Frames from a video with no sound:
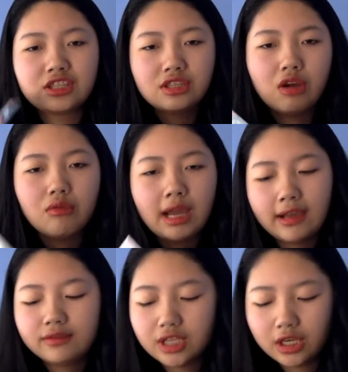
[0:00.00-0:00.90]
don't
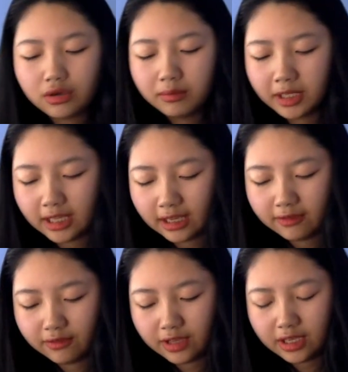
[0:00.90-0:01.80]
have J-Hope and I
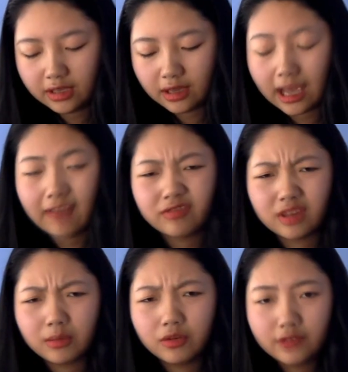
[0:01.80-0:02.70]
have V. I have
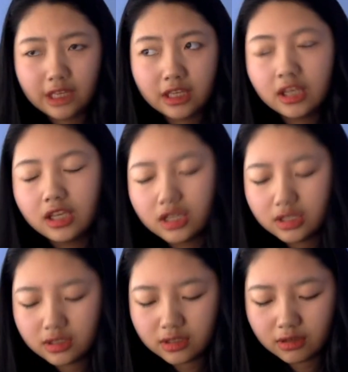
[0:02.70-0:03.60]
double V.
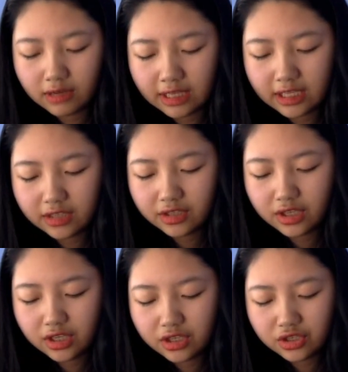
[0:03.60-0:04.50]
So, and then
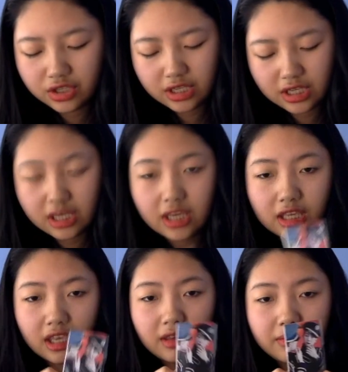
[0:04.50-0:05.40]
she
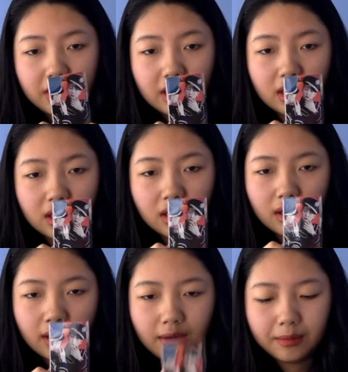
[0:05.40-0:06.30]
gave me
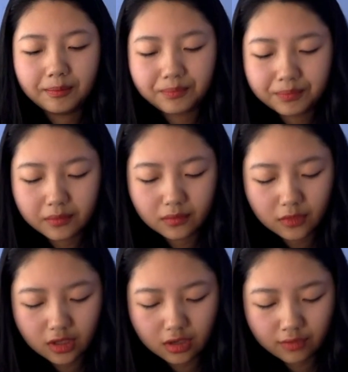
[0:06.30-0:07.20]

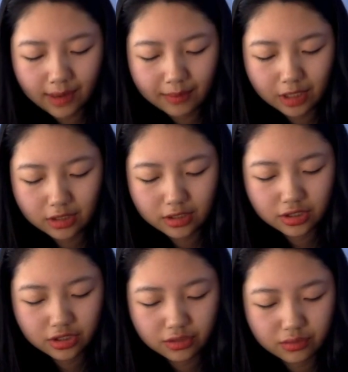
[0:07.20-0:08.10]
Rat Moms
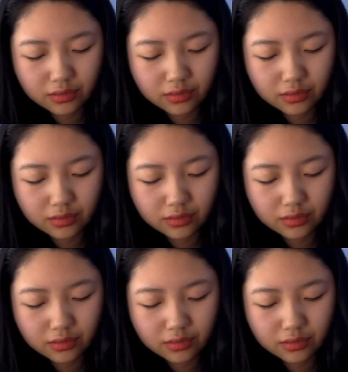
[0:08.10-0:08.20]
too.